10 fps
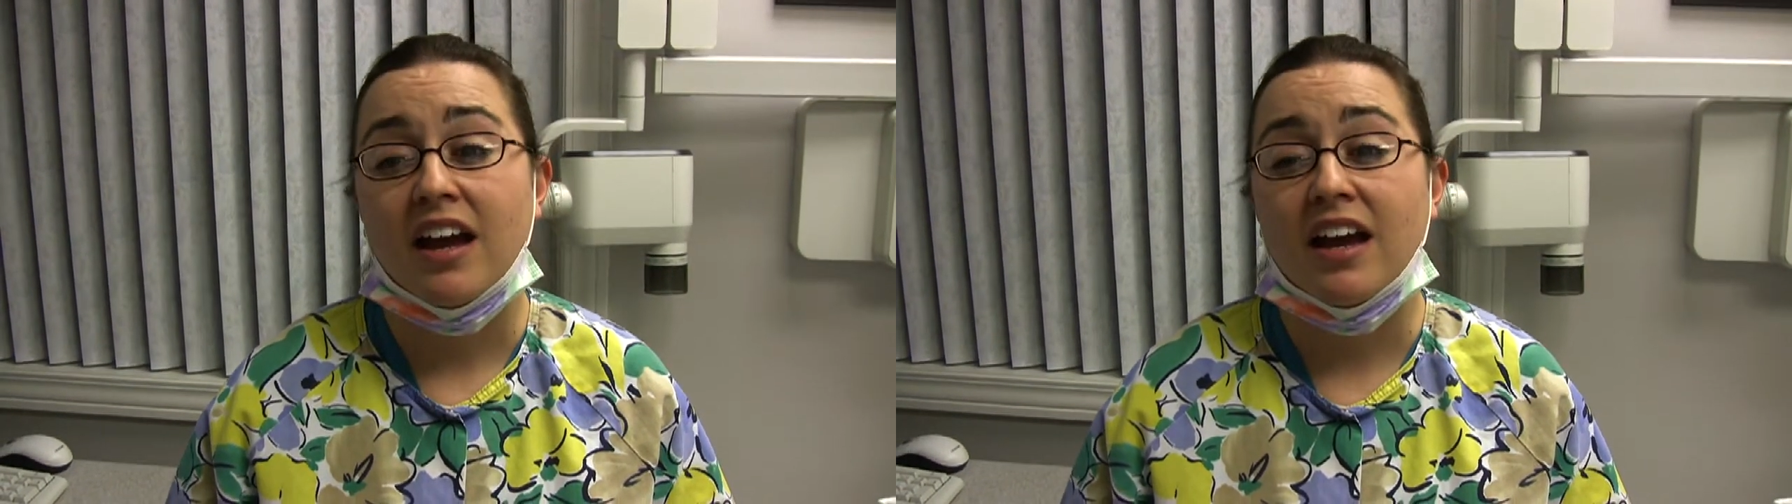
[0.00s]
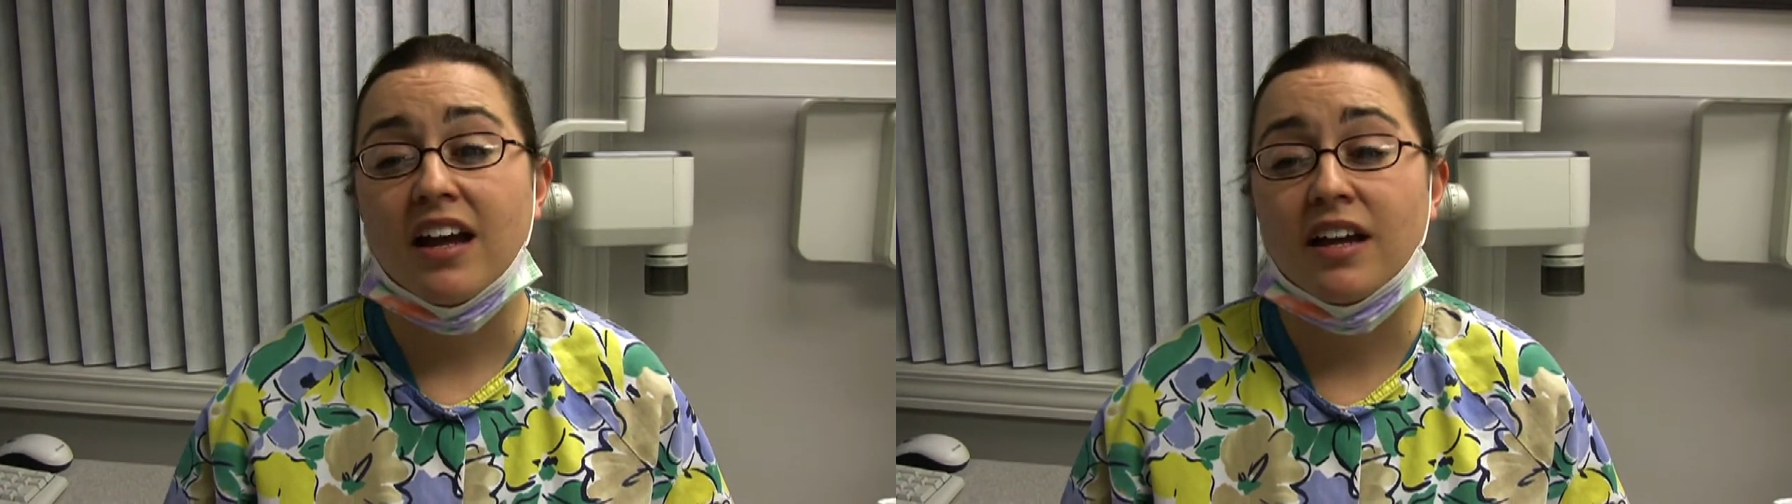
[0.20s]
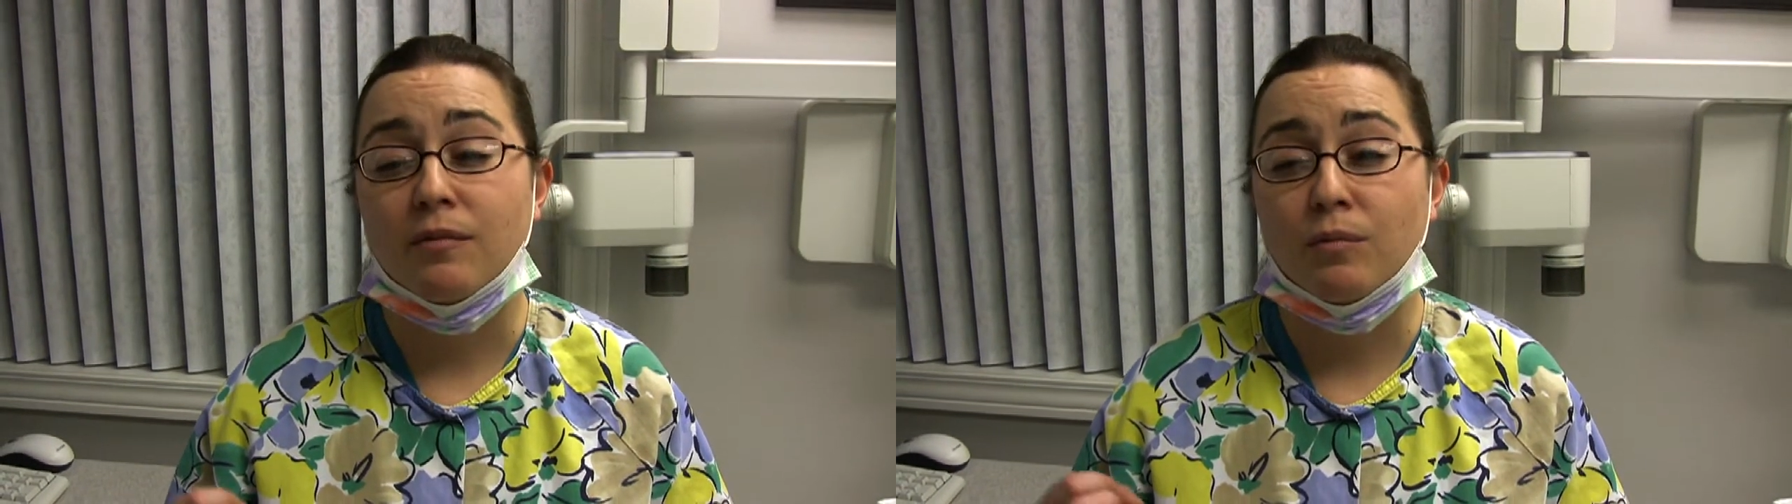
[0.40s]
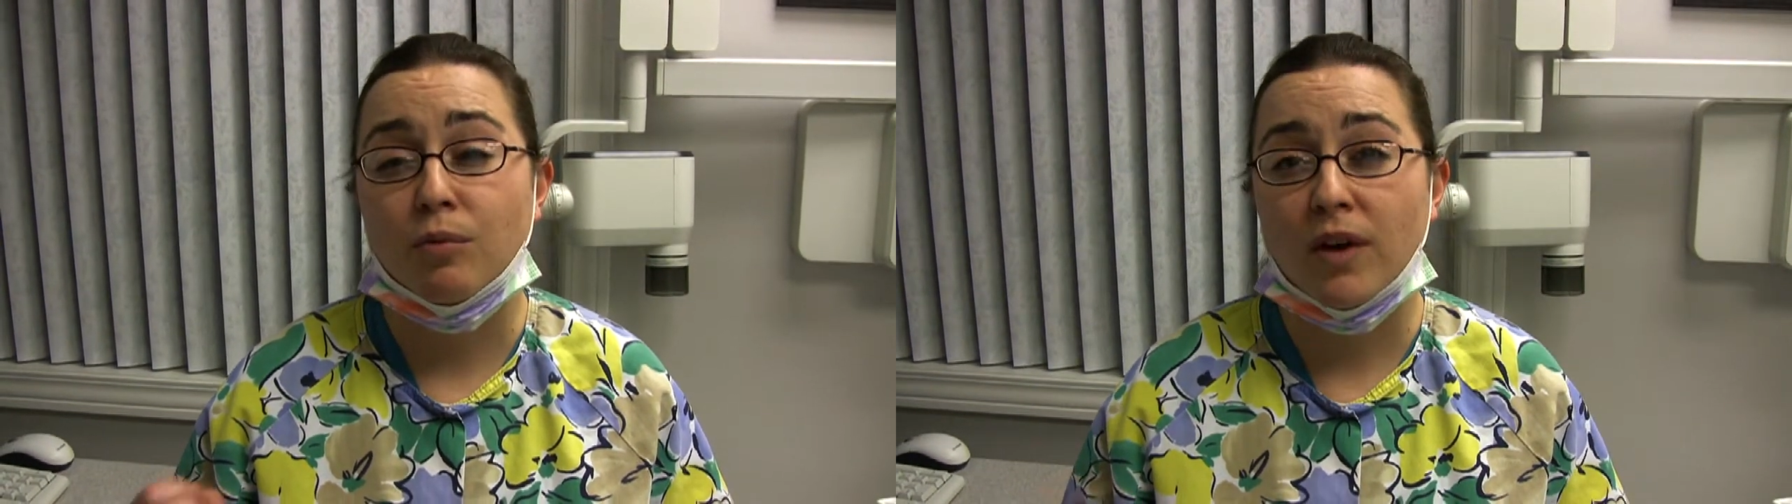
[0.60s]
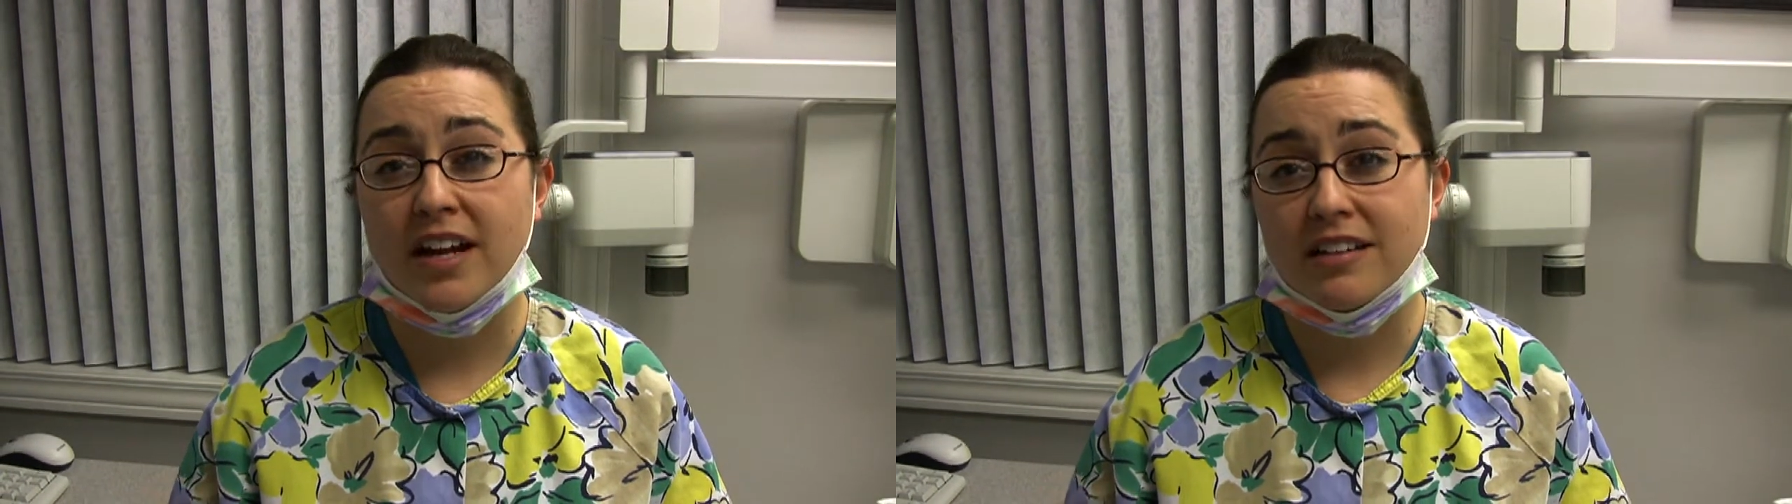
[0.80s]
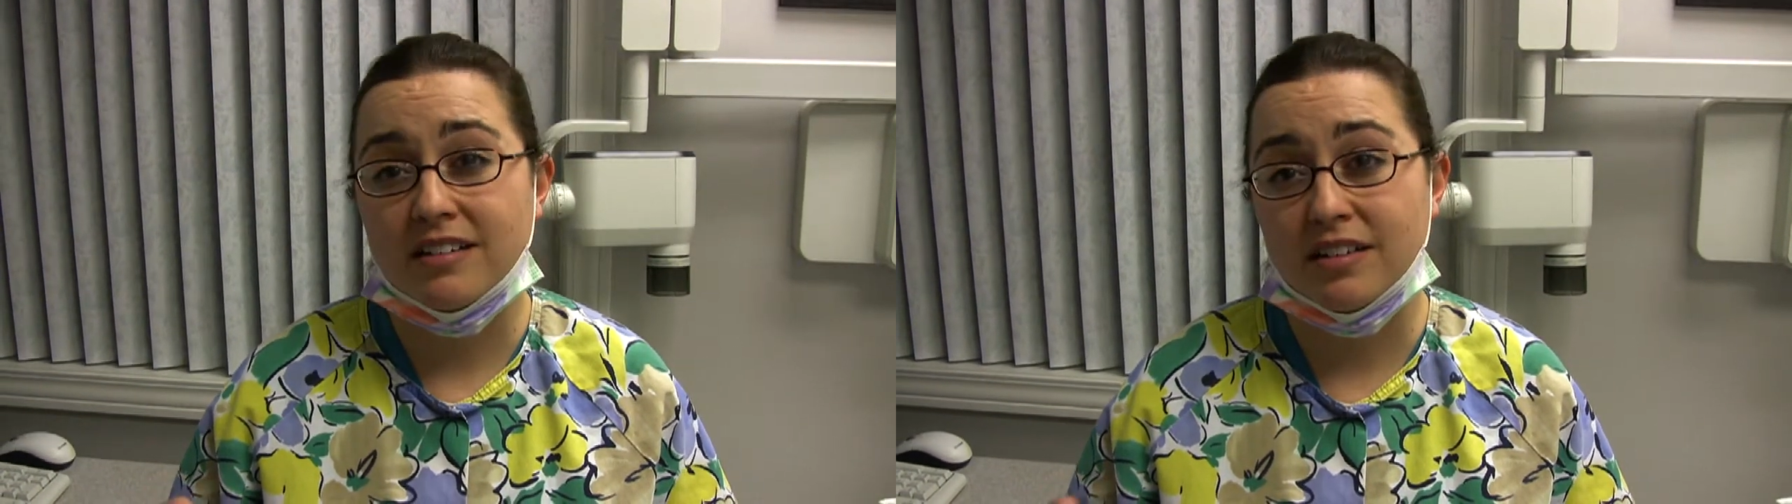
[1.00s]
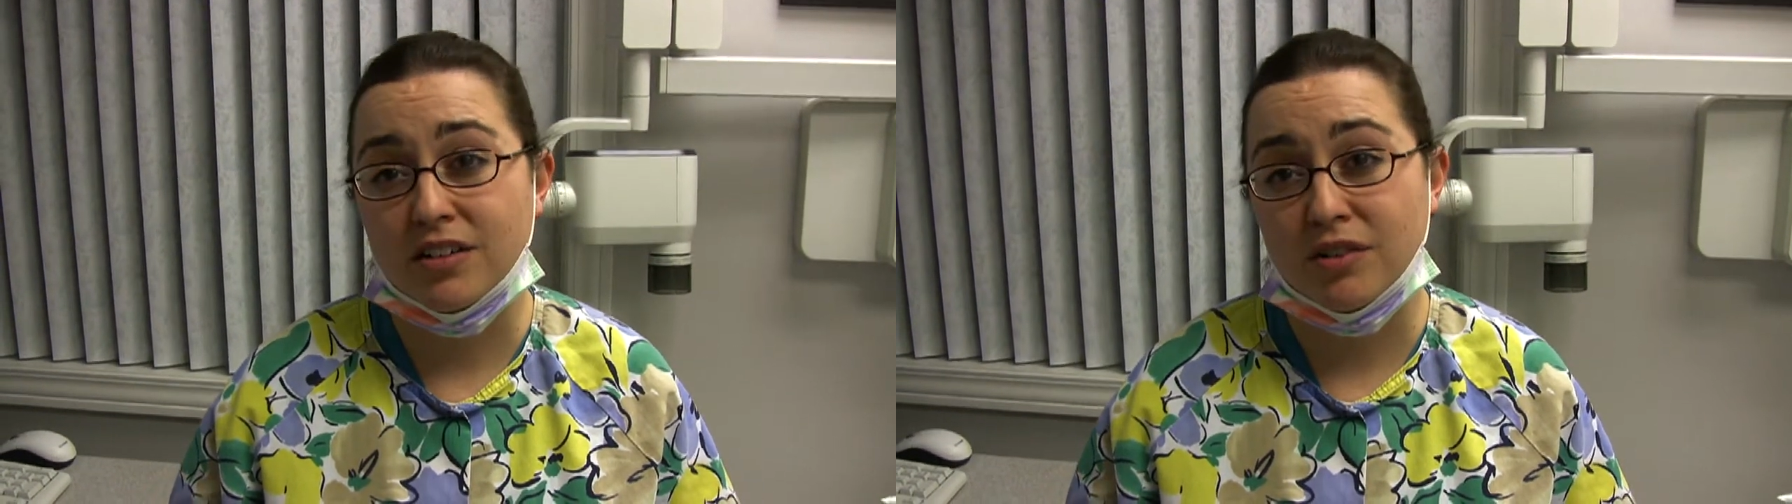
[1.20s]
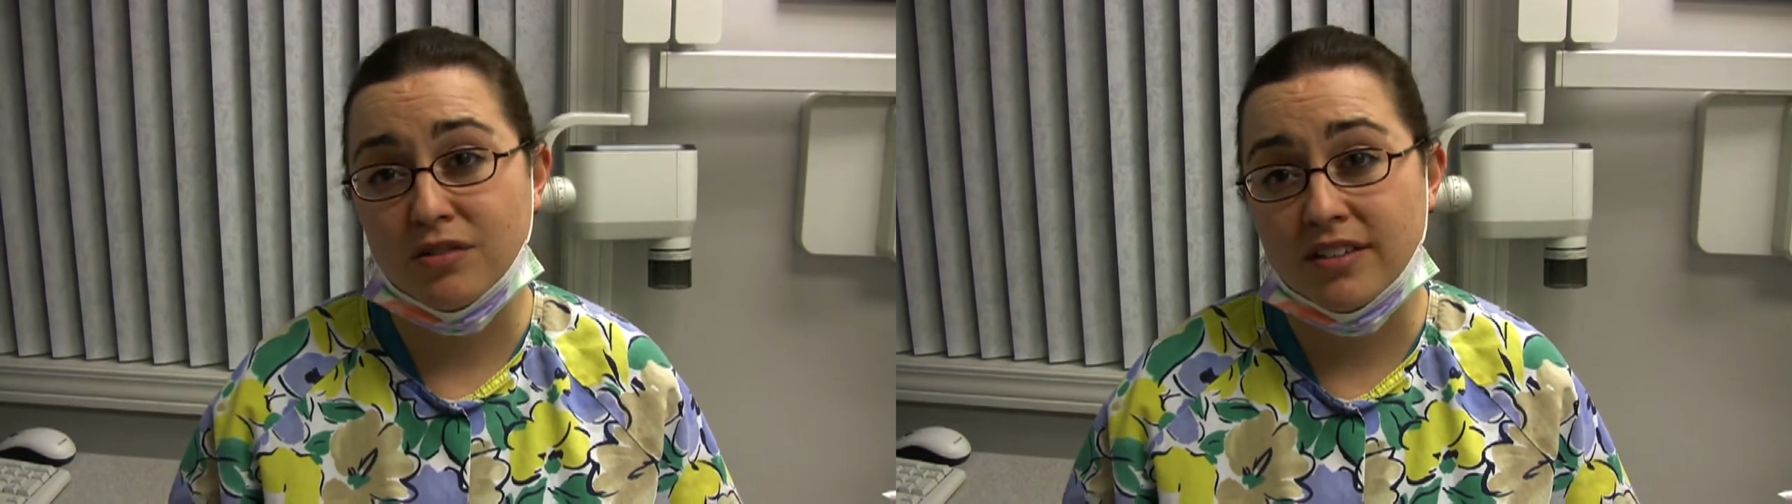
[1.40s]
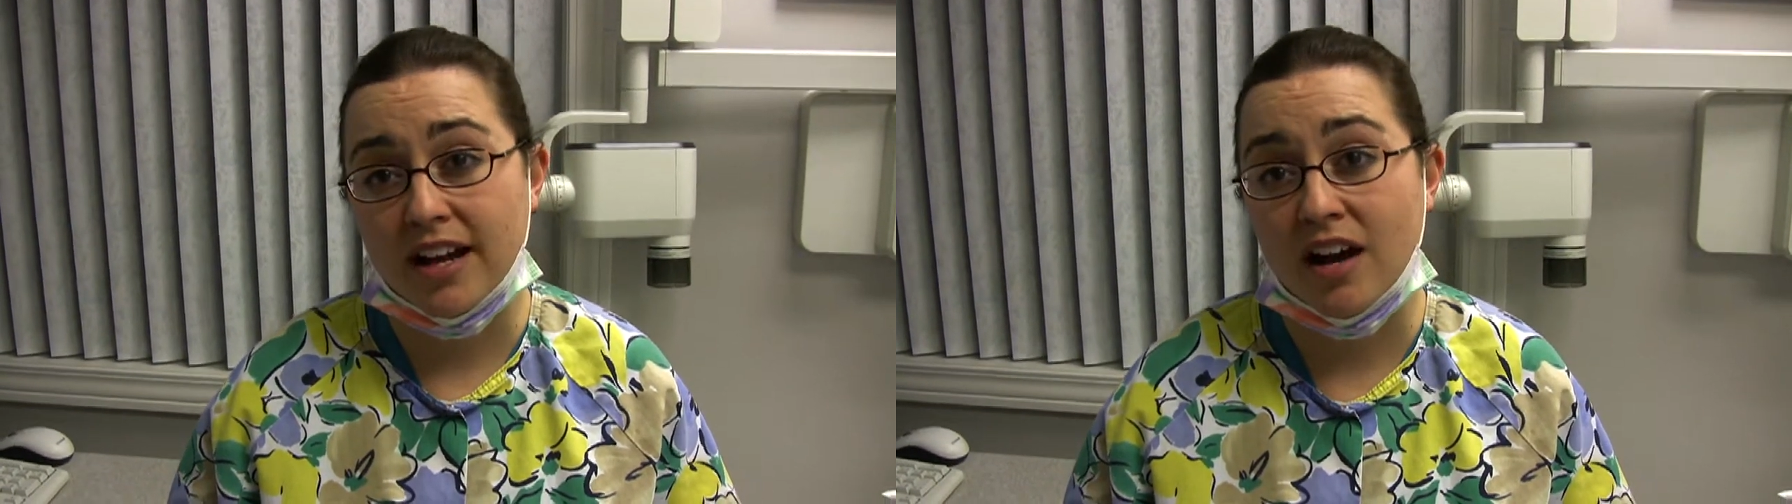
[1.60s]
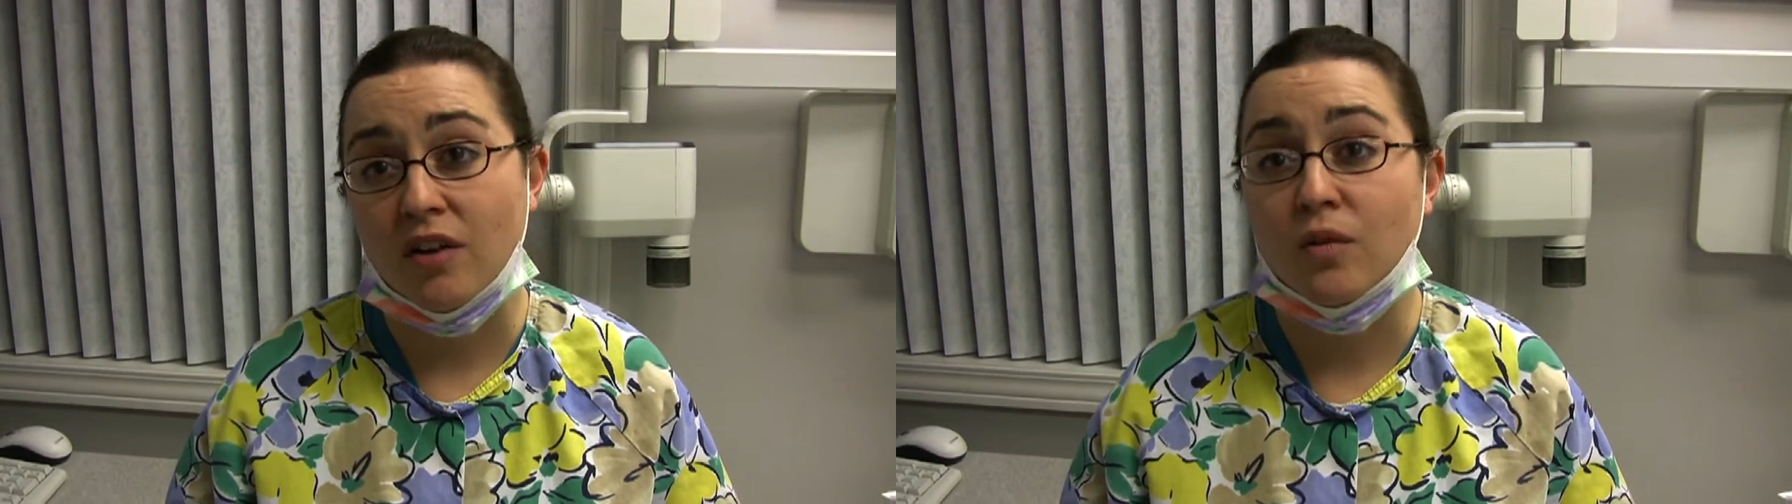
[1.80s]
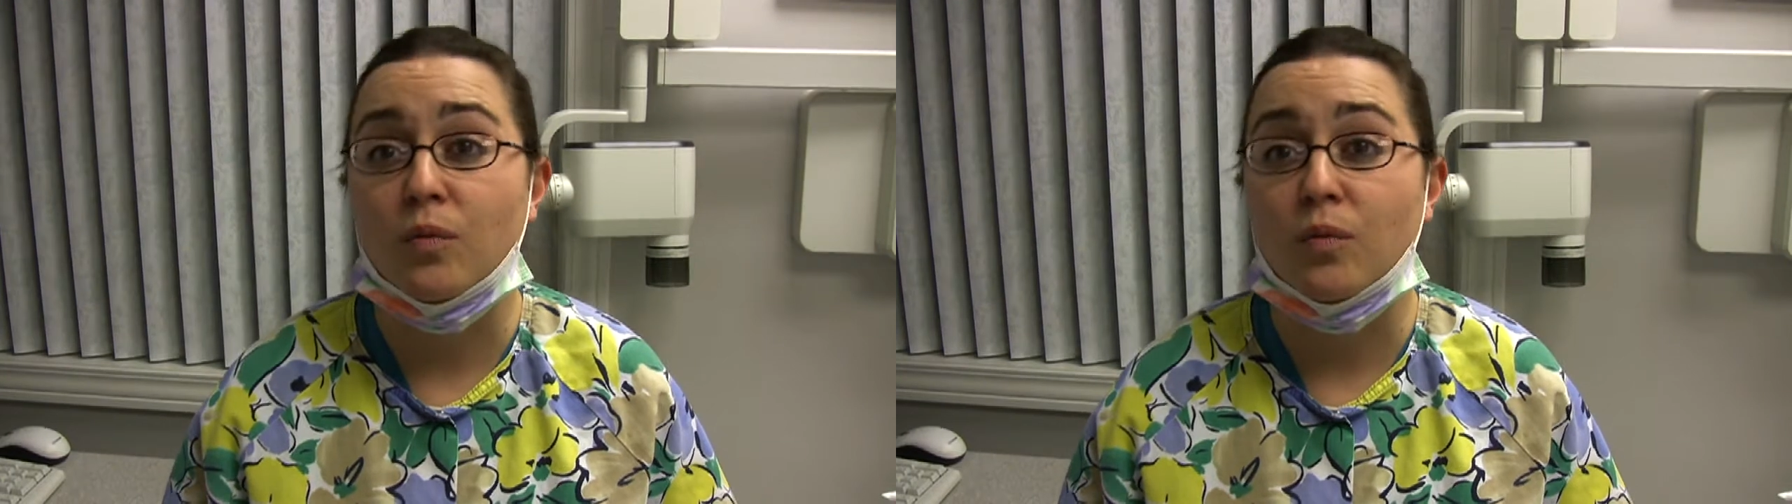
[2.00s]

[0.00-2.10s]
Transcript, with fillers: it breaks the tooth down,